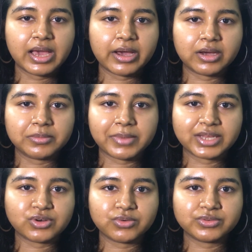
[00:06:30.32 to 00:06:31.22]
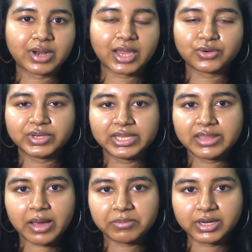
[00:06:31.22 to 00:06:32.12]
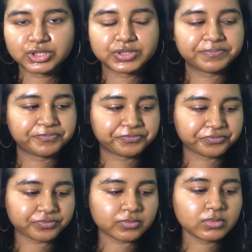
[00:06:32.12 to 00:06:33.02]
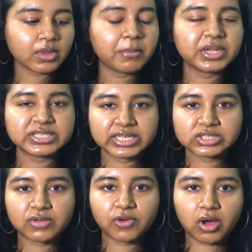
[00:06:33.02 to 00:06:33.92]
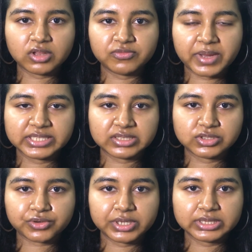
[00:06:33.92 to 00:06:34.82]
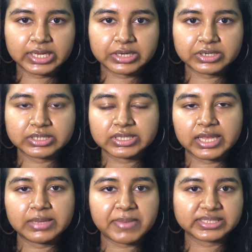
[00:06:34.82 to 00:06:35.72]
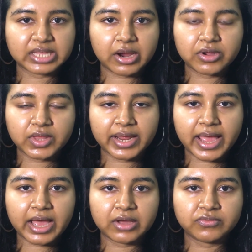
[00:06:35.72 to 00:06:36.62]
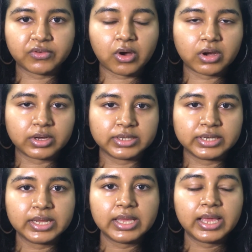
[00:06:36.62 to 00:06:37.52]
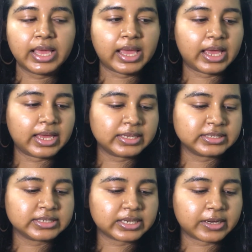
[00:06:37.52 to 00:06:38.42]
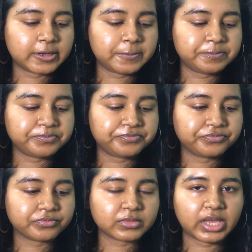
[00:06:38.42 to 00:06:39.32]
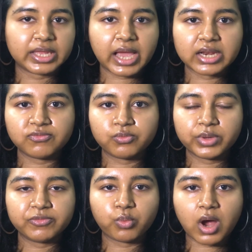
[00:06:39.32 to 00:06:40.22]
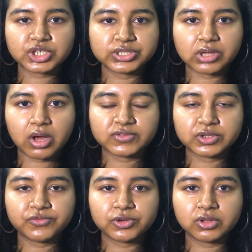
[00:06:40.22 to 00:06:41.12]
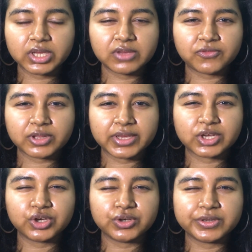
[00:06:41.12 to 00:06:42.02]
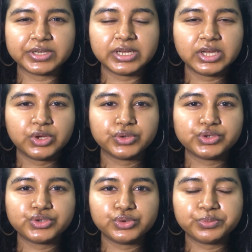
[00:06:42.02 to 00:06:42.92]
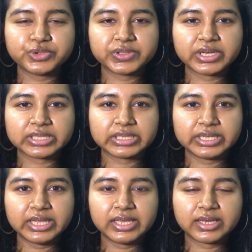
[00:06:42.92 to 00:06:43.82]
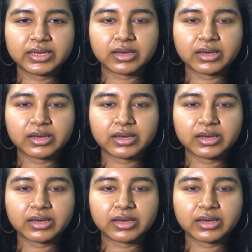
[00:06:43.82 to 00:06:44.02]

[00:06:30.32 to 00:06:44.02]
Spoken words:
I don't need that much. But it takes off all of my sunscreen layers, any mascara that I have on, and it washes off. So if you're looking for like a good dupe to the Clinique